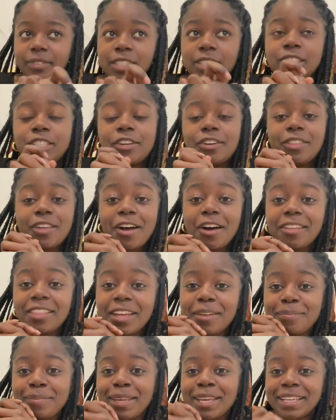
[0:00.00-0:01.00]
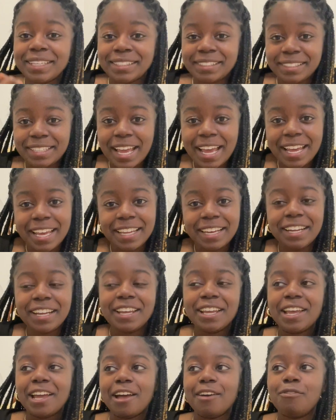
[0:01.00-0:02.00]
So with all that being said,
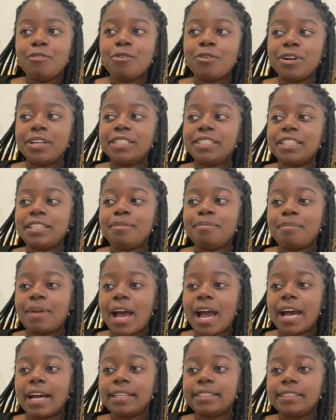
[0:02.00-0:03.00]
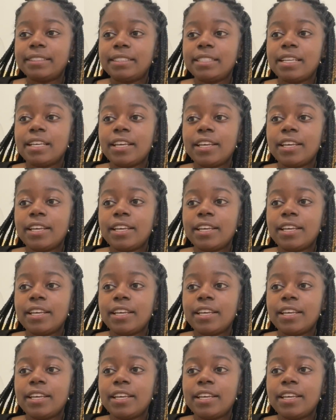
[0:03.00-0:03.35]
of course in Mass,